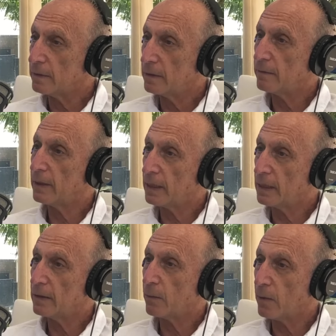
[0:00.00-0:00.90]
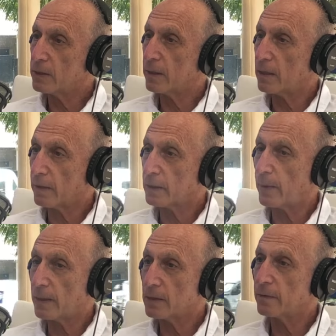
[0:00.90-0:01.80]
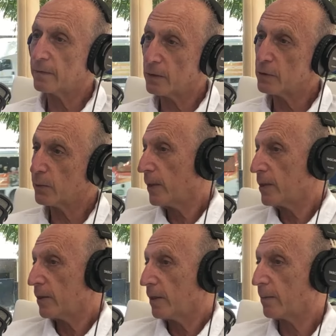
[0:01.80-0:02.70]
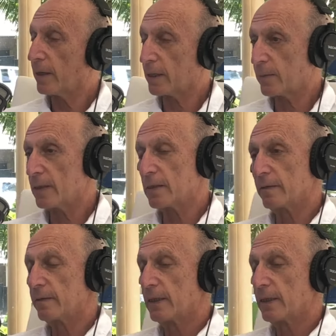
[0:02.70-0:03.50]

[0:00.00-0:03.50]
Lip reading: You really do. The ones that are expensive, there's a reason they're expensive.